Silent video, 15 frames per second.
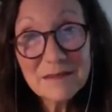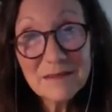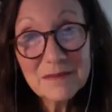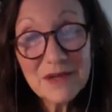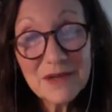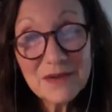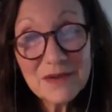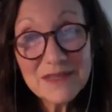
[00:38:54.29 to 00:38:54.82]

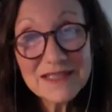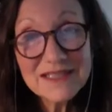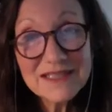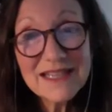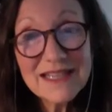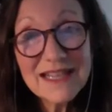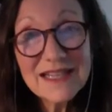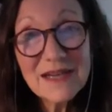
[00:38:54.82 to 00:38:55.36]
poets,
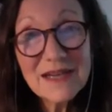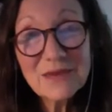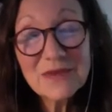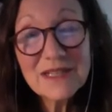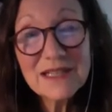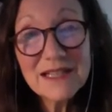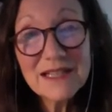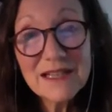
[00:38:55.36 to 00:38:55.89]
and I
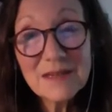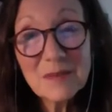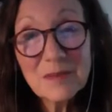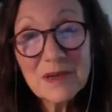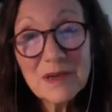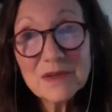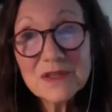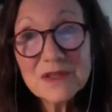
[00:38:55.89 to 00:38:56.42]
read a lot of
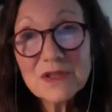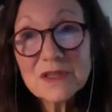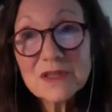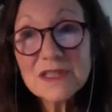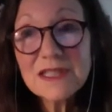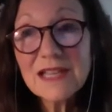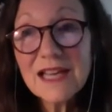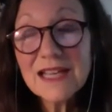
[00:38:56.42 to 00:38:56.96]

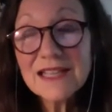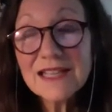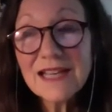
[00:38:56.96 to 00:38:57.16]
poetry, and